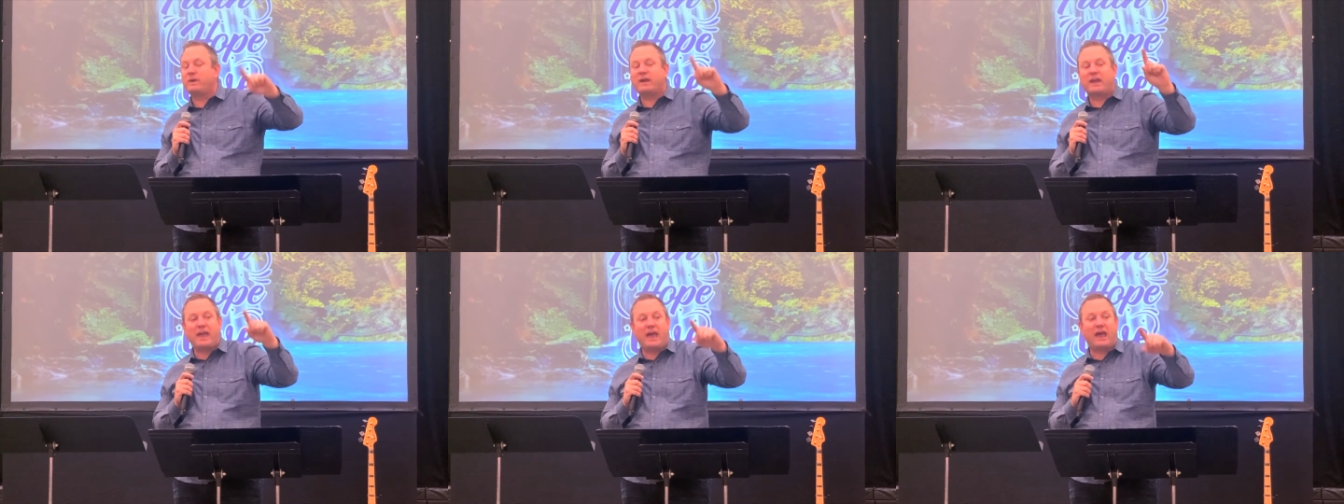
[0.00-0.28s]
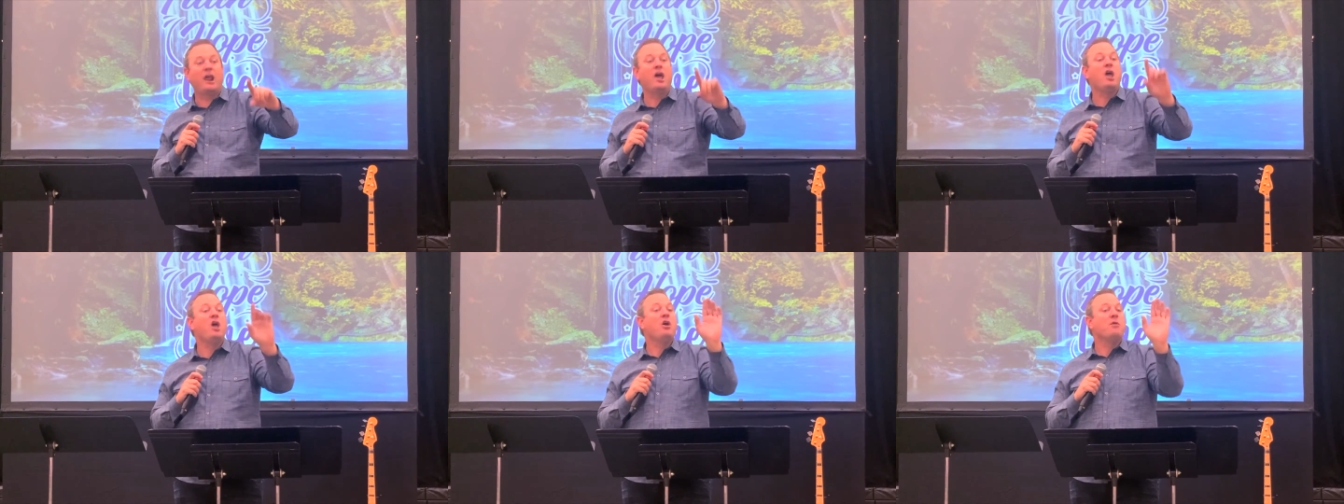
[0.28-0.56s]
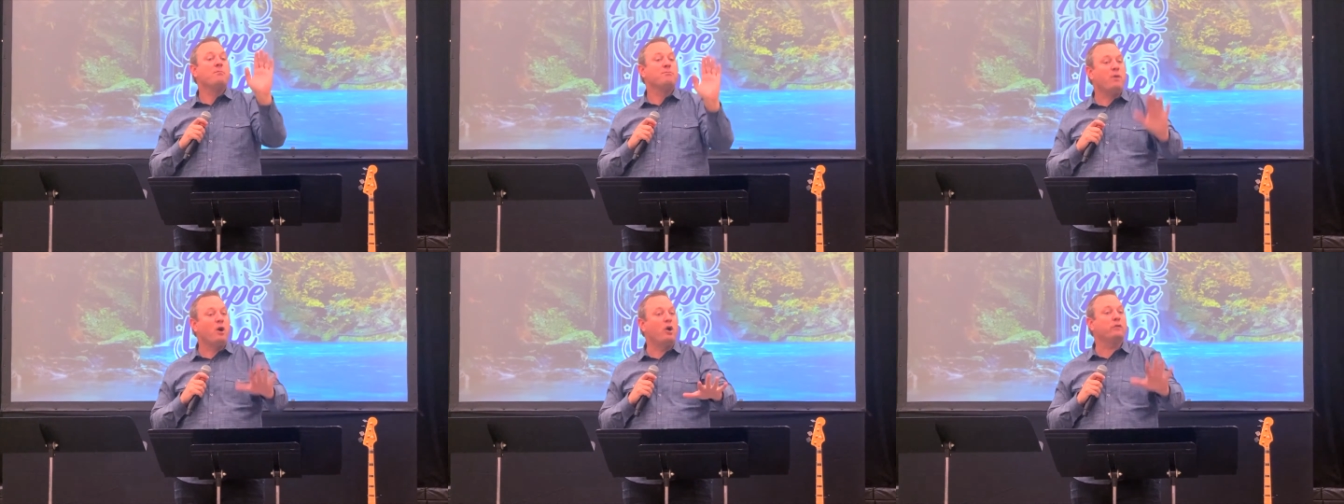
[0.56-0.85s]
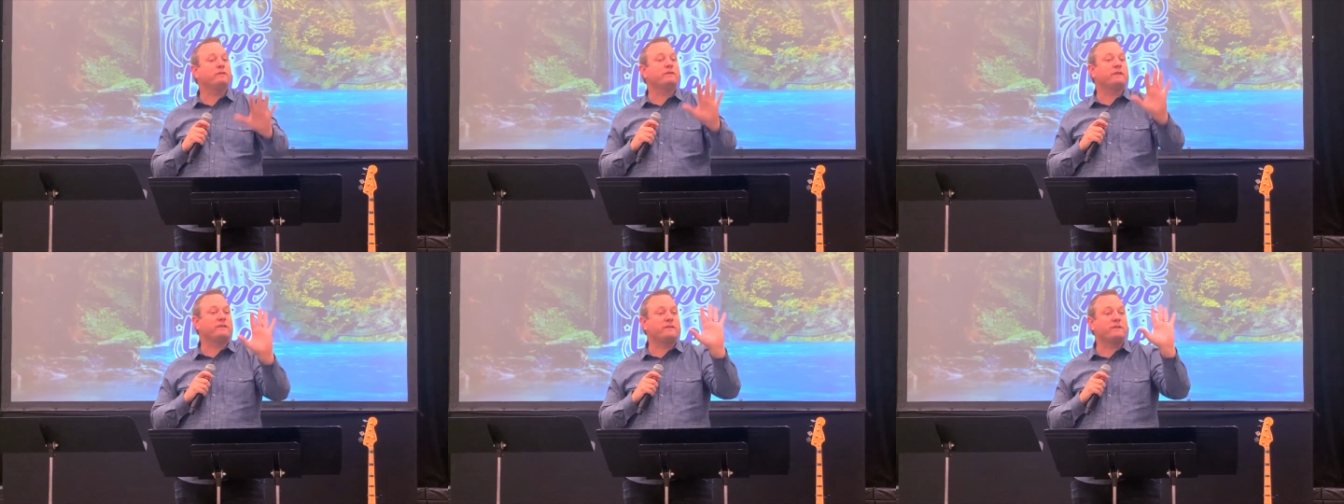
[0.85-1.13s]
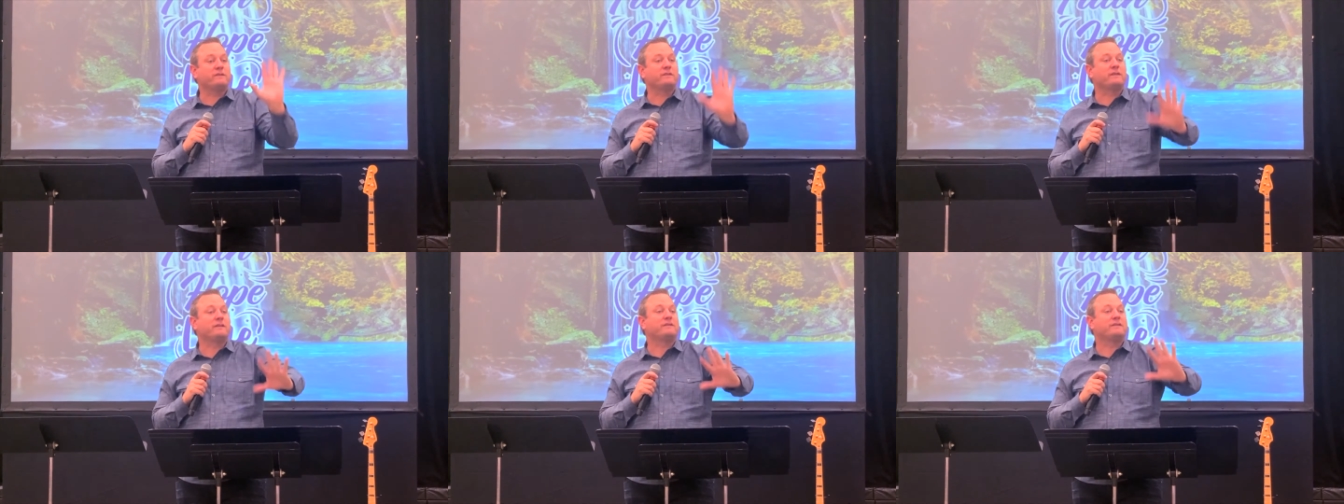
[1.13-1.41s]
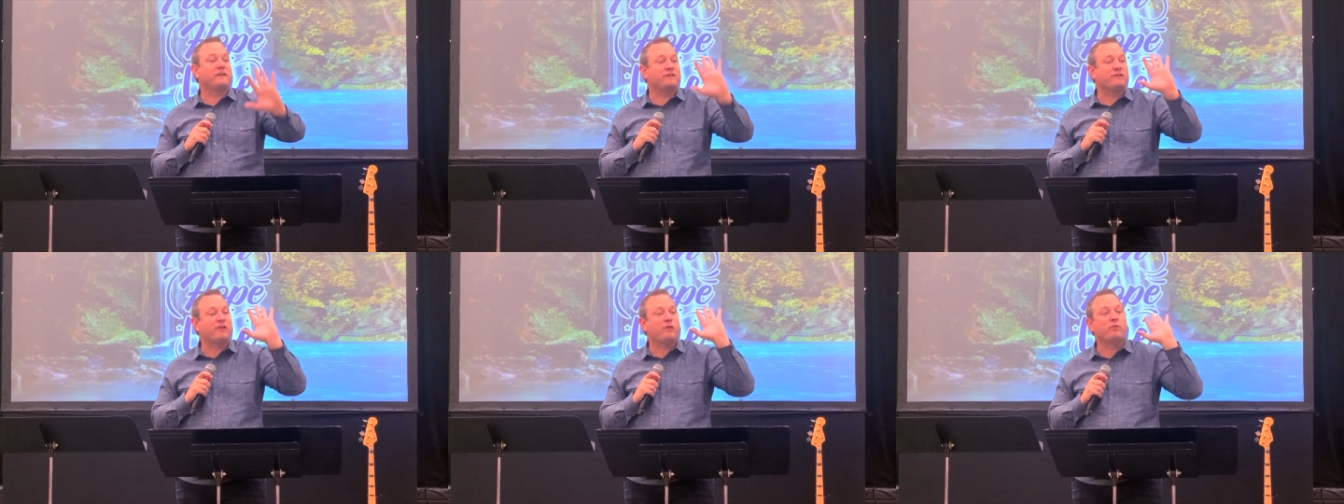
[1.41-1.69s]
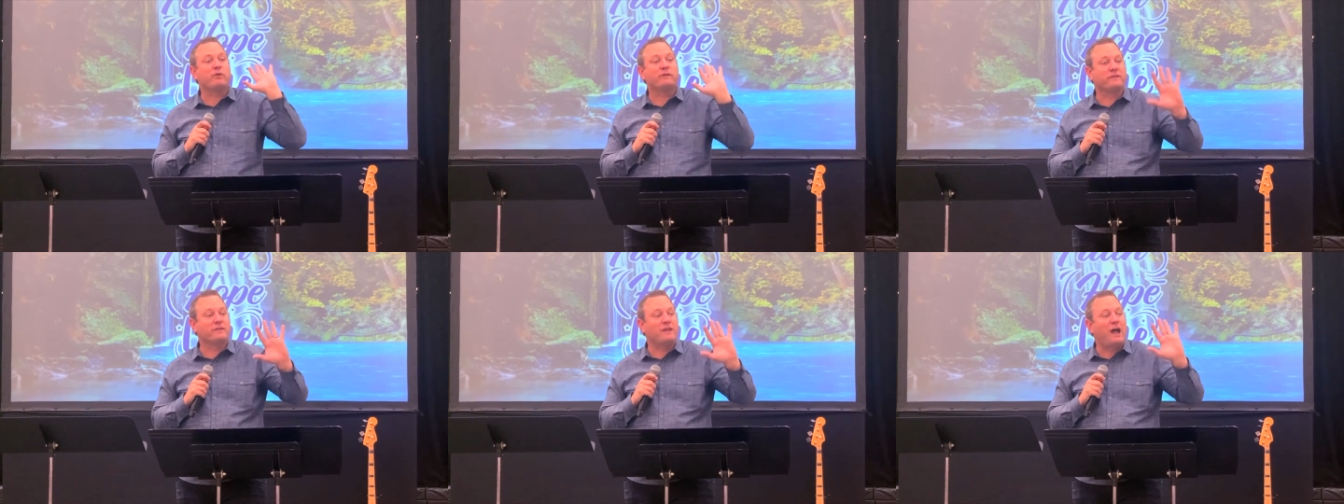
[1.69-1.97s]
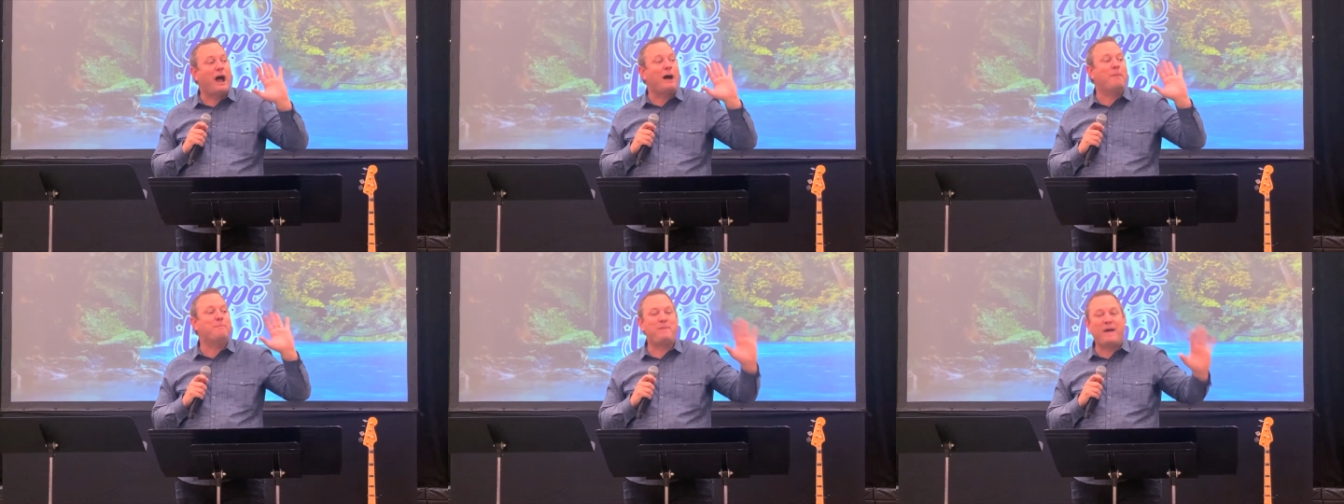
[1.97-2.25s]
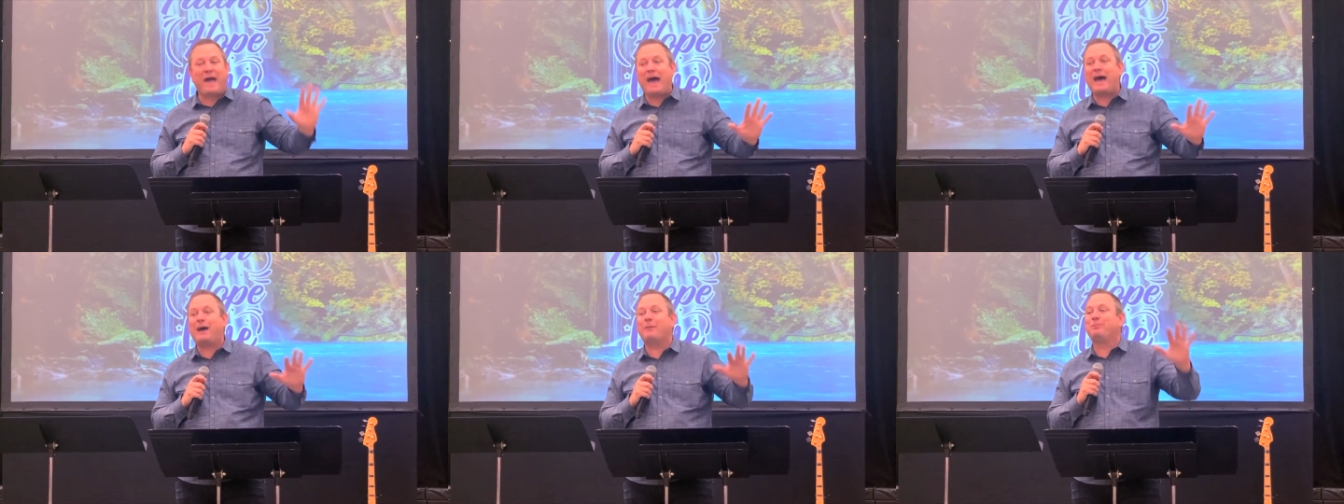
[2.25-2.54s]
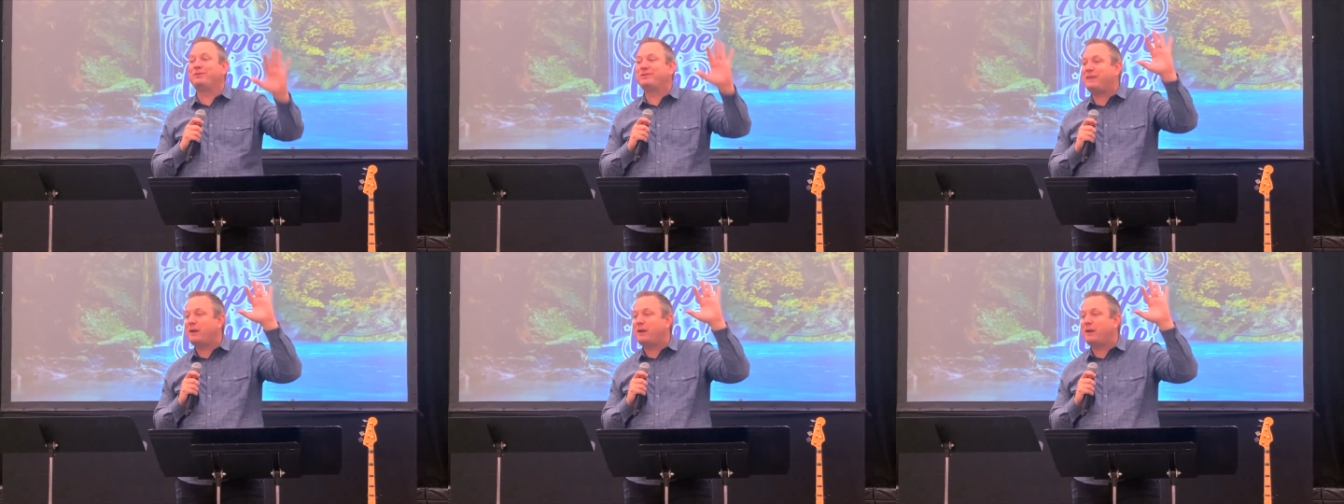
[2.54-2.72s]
Again, Moses' decision was not bad,